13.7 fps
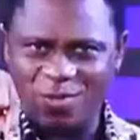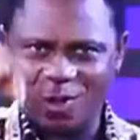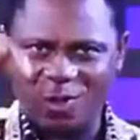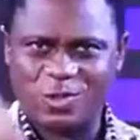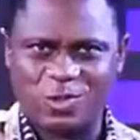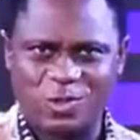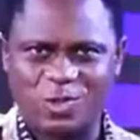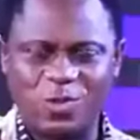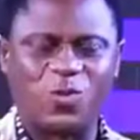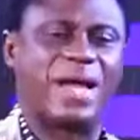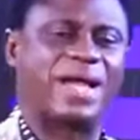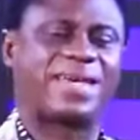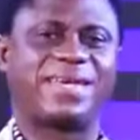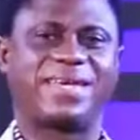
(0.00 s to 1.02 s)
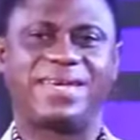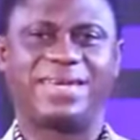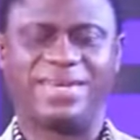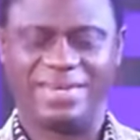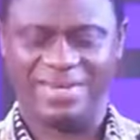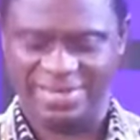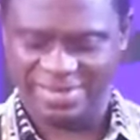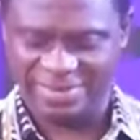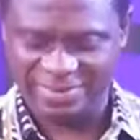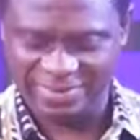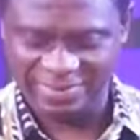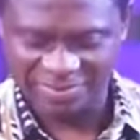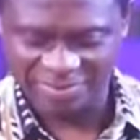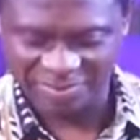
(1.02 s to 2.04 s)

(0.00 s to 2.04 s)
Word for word: not to work. Not